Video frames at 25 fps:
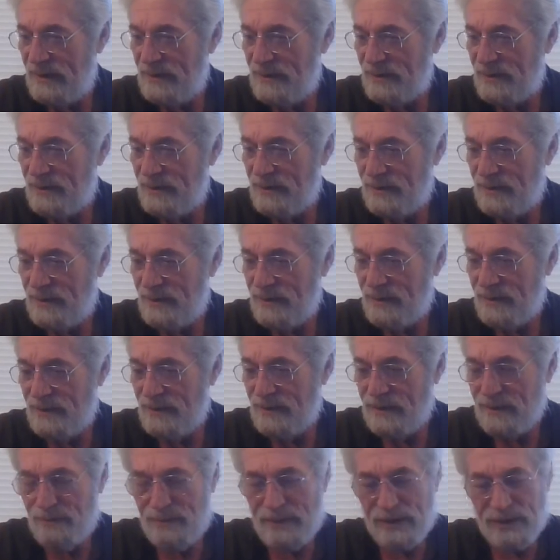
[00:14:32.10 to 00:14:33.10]
and
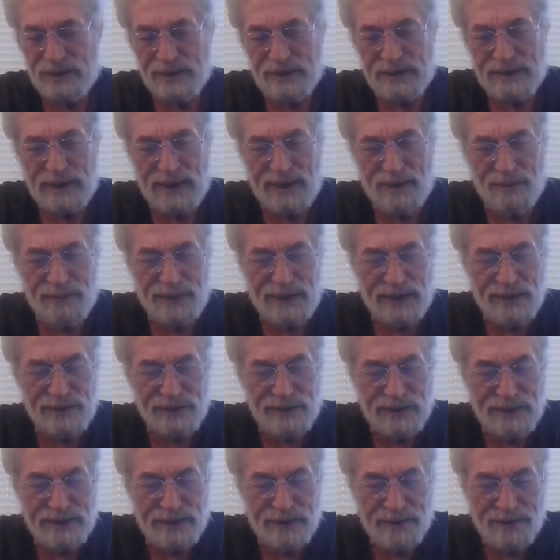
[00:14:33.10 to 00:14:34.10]
a bunch of compounds
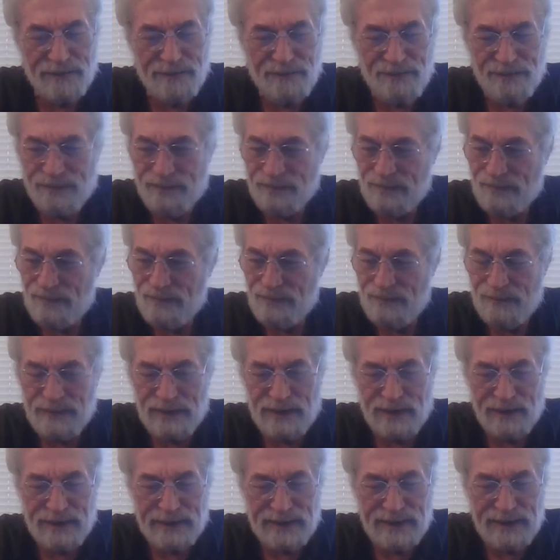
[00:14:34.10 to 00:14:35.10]
in there.
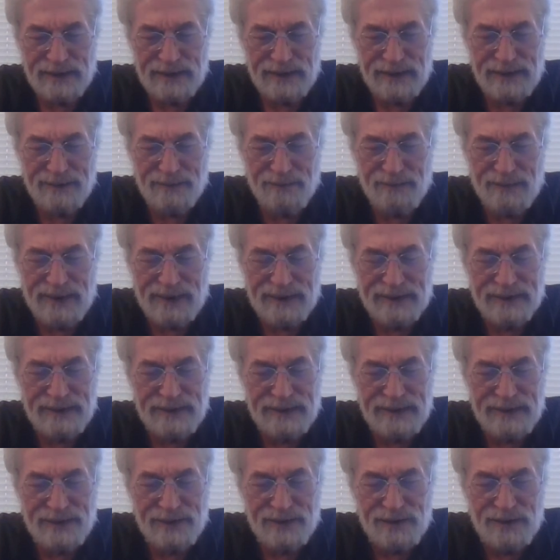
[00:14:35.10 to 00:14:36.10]
Okay, getting back to
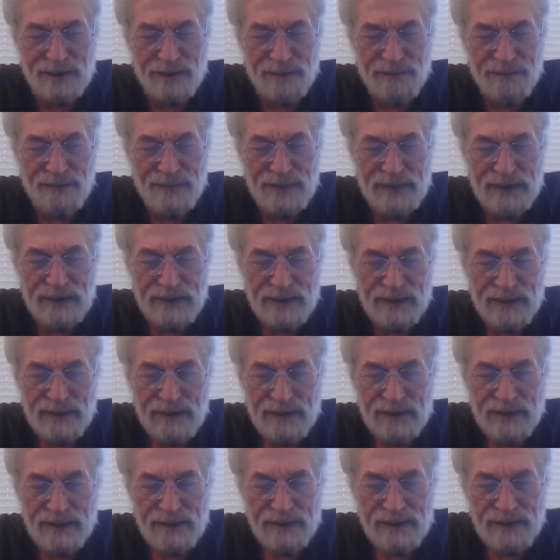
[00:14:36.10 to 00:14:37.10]
this though.
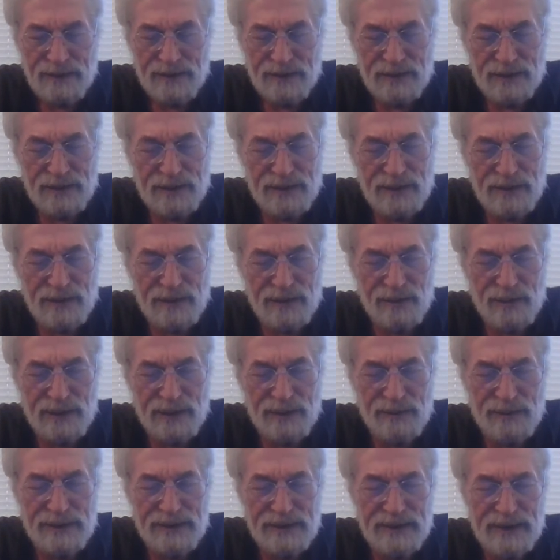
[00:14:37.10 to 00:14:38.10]
So where
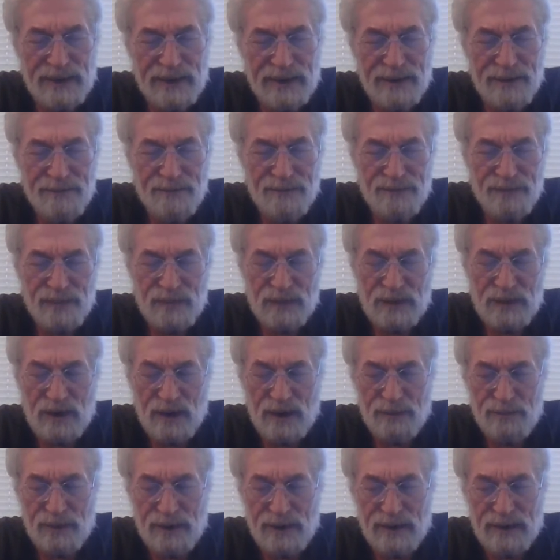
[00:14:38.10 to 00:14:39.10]
was I? All
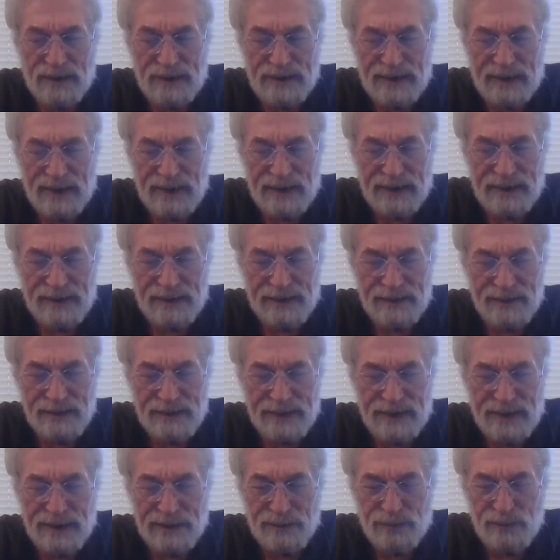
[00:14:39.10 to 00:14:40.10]
right, bronchitis,
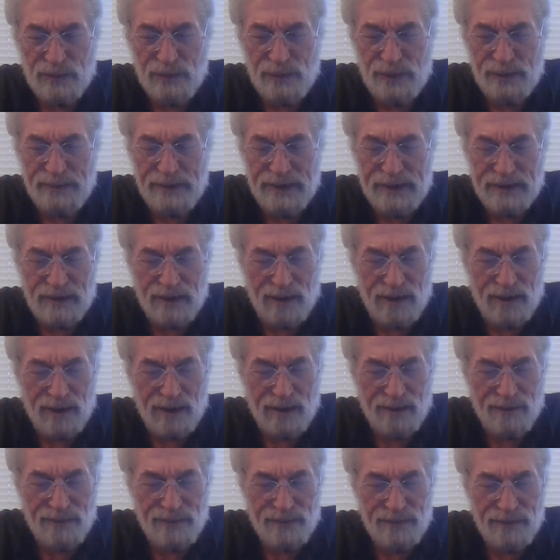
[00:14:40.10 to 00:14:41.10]
asthma, whooping
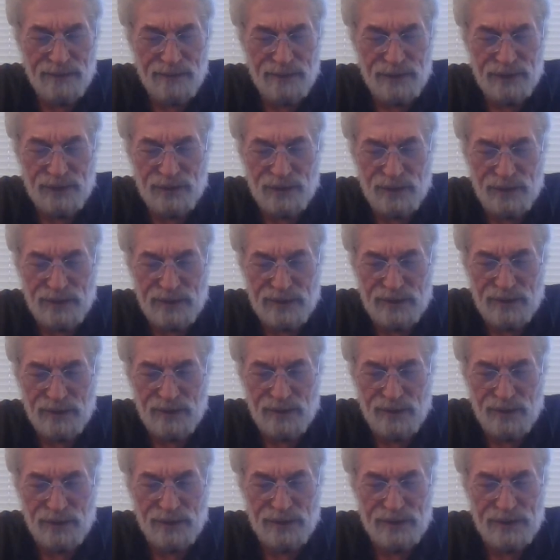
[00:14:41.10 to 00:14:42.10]
cough, sore throat,
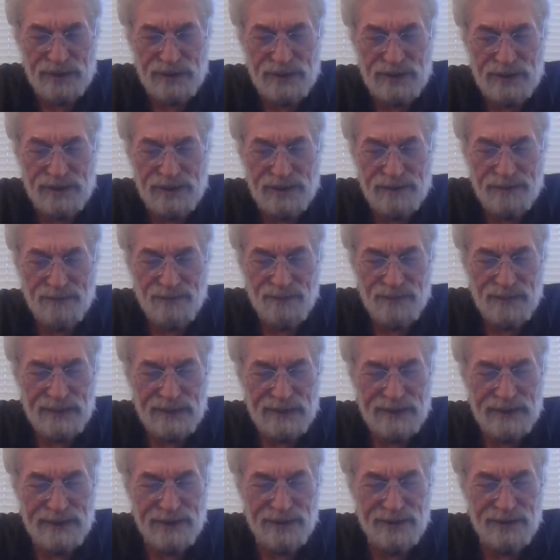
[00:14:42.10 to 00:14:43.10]
hoarseness,
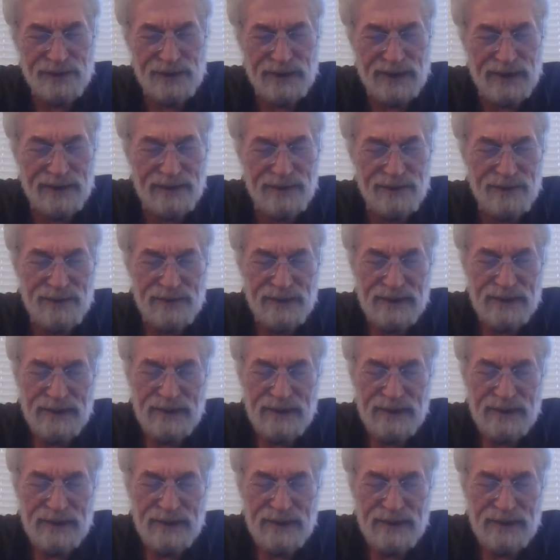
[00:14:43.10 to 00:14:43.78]
laryngitis.